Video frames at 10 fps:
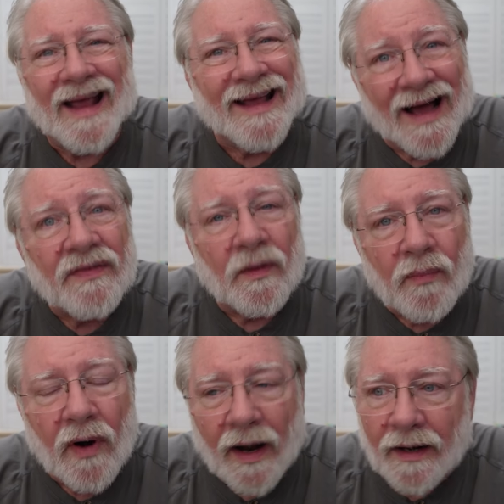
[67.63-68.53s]
got the
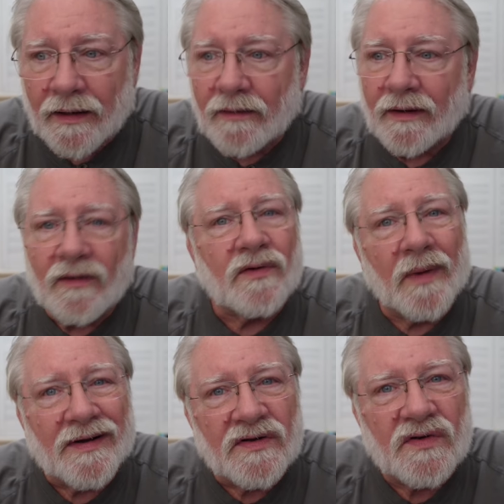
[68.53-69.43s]
product. Here's
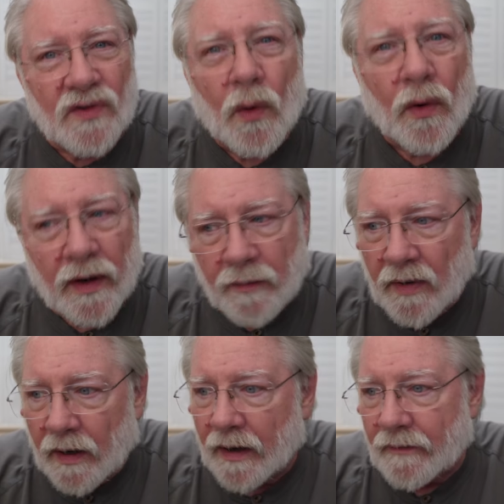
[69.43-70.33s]
my story
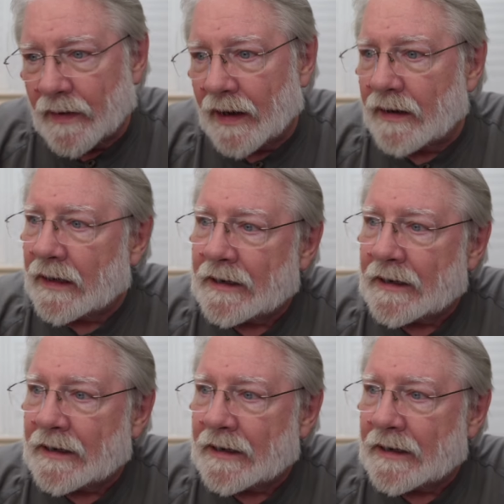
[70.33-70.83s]
behind that.